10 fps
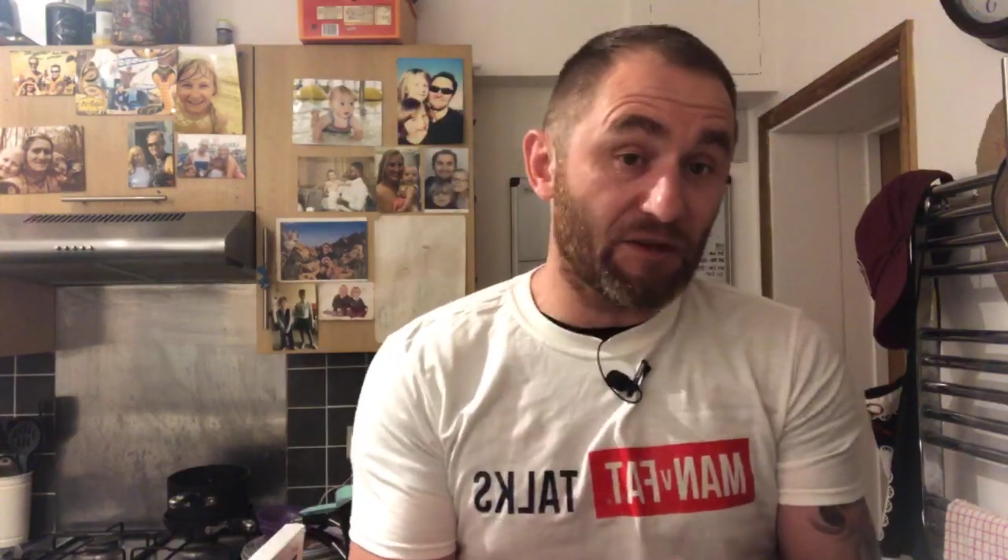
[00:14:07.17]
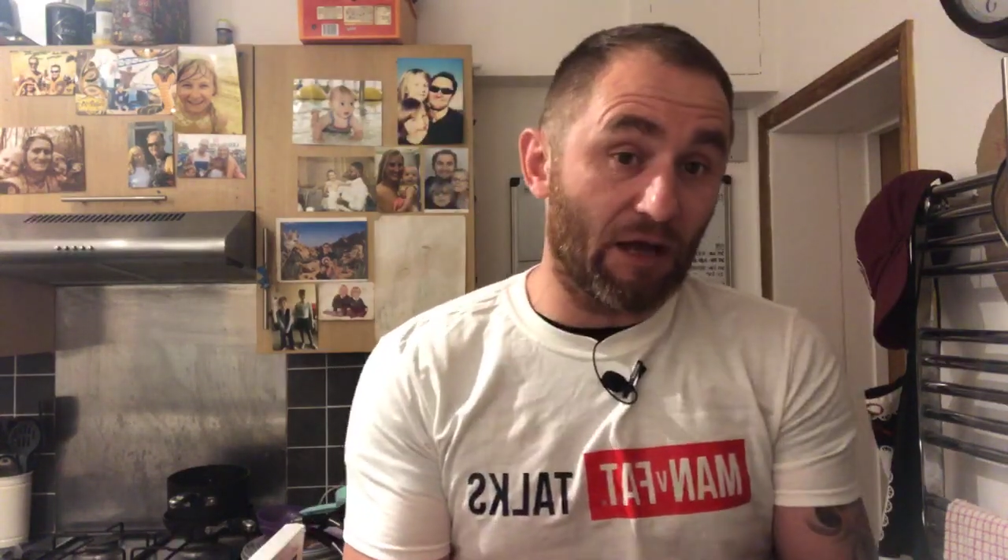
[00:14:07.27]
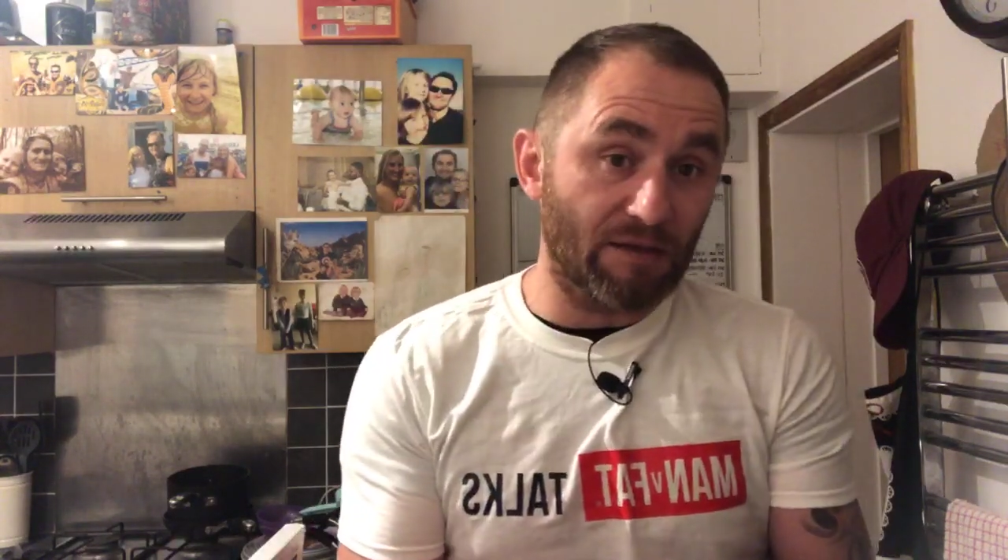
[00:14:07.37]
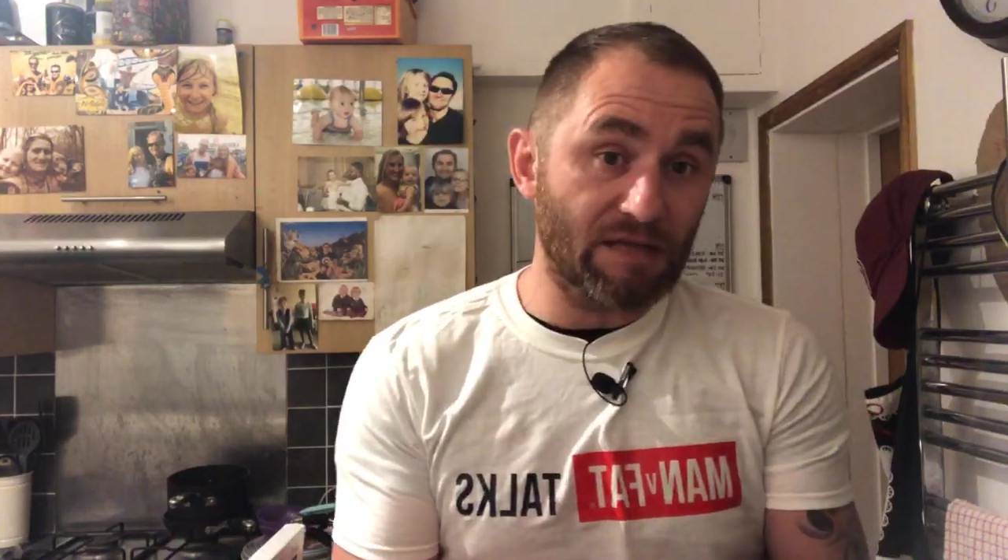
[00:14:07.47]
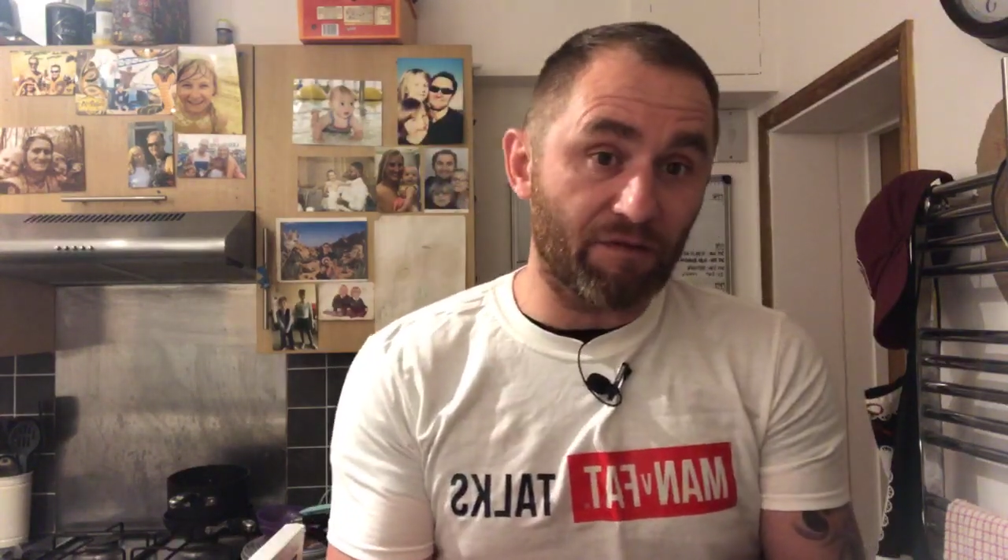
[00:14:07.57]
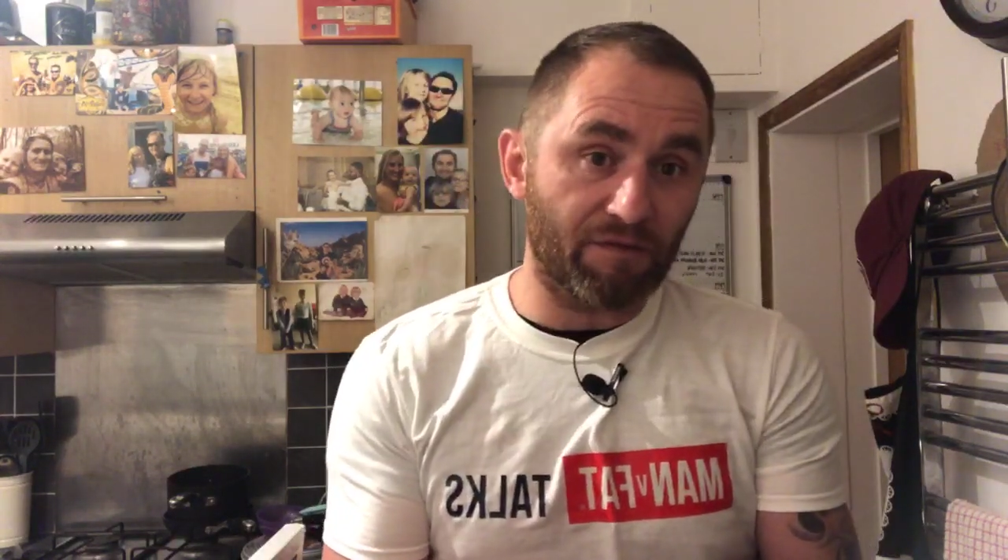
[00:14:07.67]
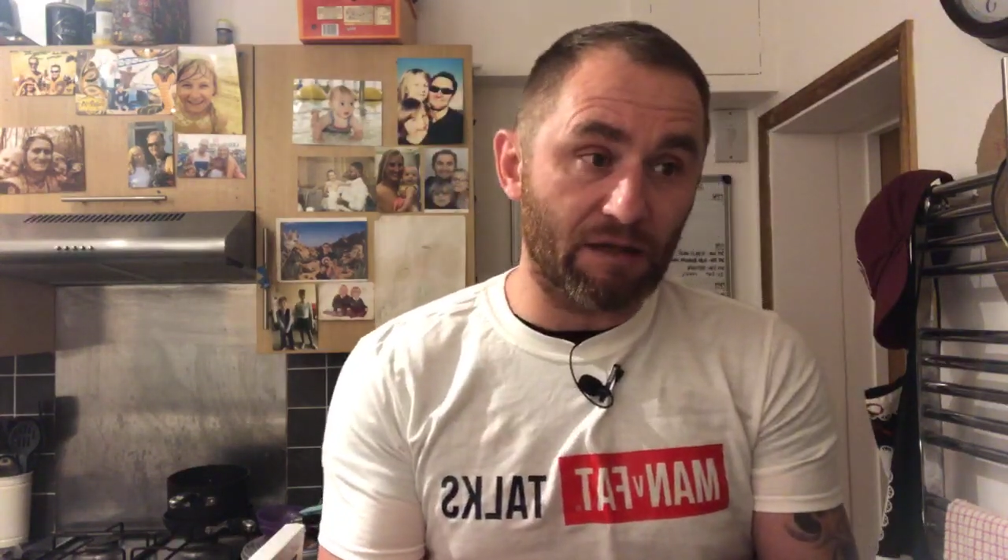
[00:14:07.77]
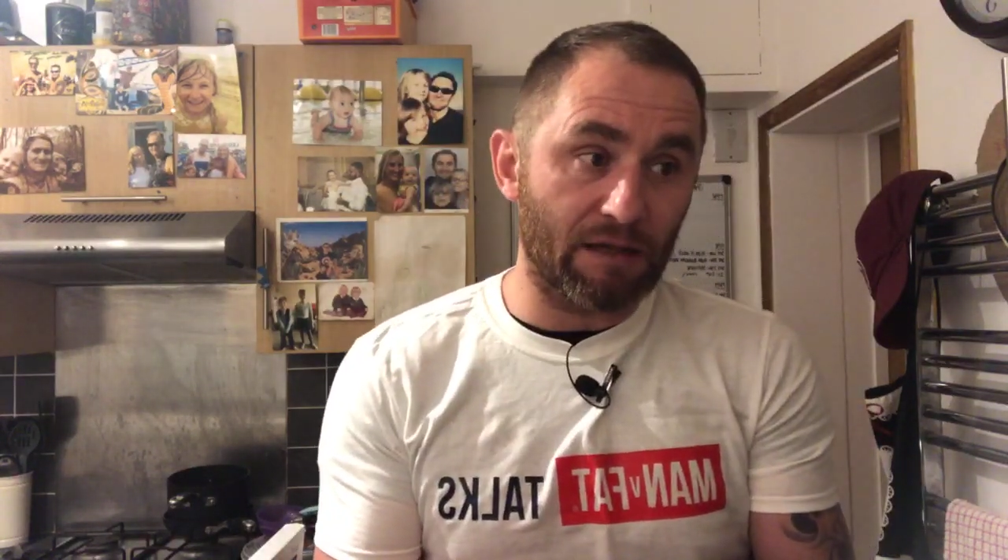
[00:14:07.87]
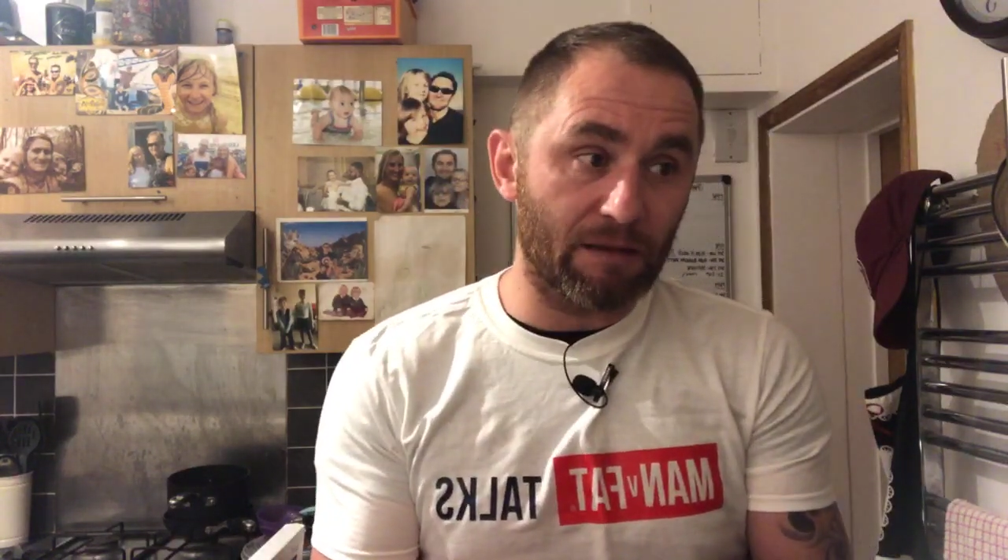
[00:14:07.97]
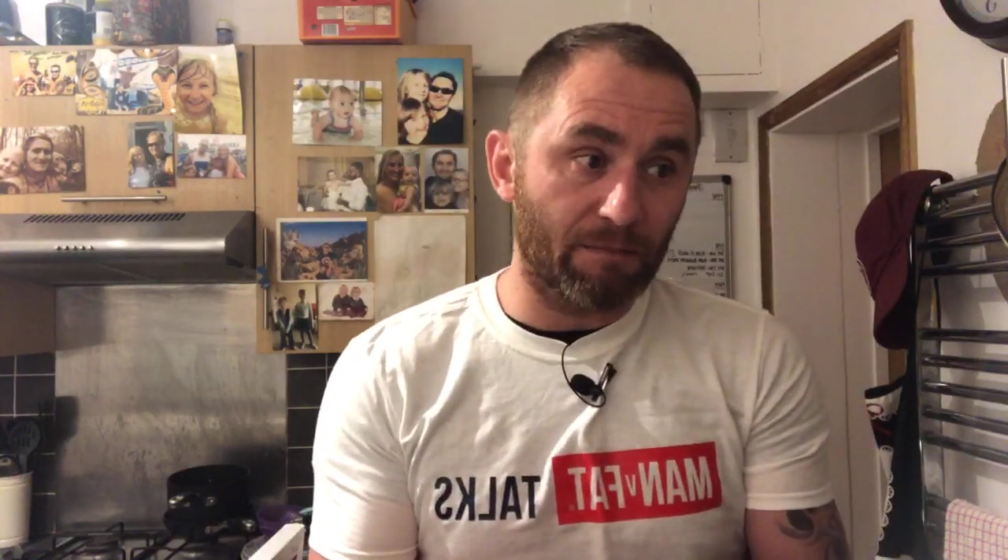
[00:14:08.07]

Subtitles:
that I definitely